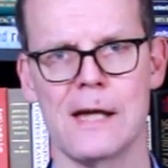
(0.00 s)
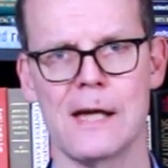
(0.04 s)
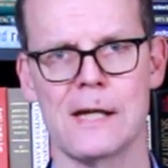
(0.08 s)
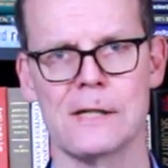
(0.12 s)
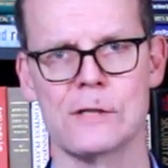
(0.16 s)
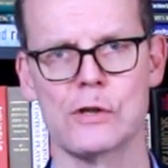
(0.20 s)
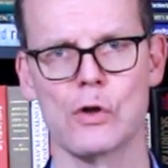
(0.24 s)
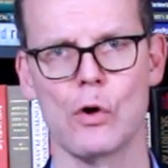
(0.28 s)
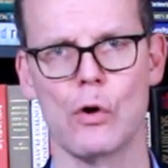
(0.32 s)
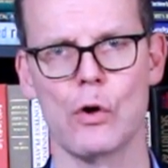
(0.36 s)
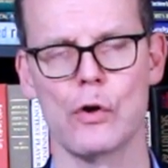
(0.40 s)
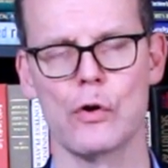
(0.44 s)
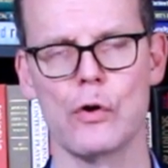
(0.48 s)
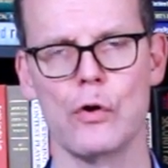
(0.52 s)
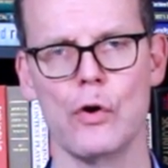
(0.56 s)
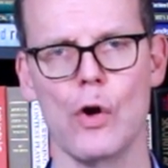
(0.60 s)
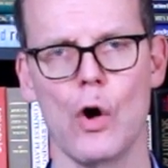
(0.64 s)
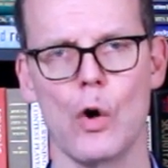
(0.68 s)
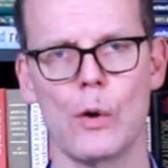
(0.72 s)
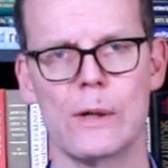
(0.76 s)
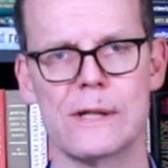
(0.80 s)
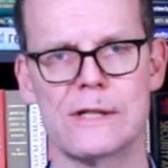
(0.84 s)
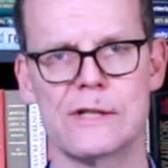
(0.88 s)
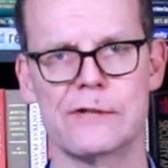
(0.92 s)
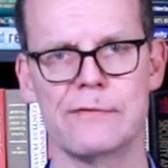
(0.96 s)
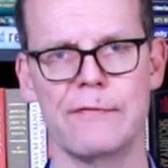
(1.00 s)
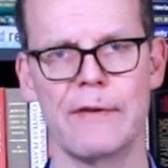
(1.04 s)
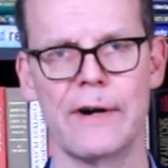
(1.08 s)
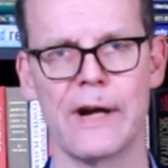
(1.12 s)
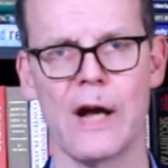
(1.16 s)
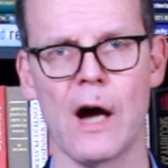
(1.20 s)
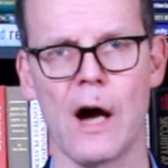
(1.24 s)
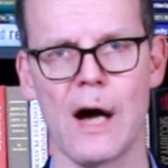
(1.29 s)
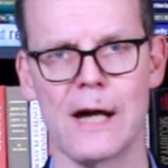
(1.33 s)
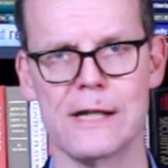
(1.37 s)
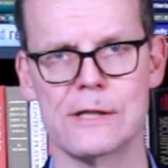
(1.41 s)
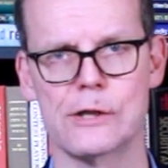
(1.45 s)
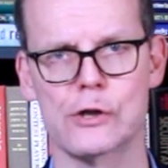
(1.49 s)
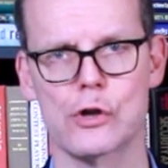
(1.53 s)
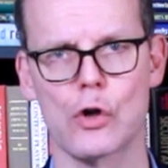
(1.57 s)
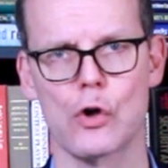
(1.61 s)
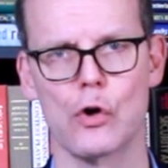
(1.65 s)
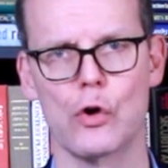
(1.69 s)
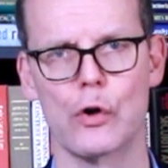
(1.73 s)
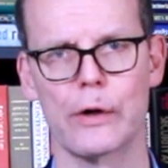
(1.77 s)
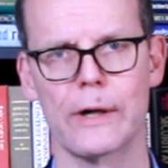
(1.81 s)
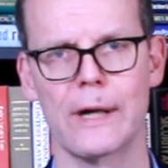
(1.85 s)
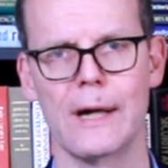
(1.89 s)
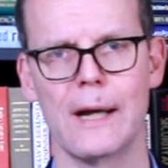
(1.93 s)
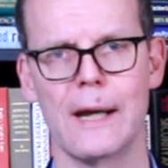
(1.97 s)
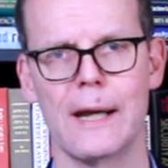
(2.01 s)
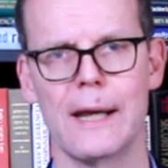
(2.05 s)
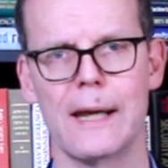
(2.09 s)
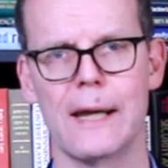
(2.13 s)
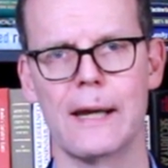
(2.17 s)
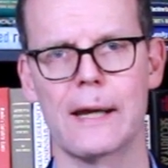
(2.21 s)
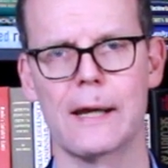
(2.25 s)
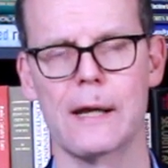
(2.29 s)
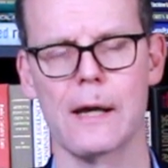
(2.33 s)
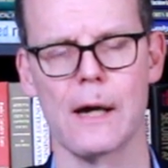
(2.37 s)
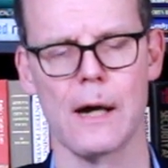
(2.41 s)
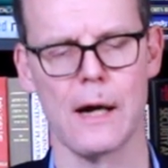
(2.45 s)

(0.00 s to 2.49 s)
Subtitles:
as all you know, it's a very high scoring league.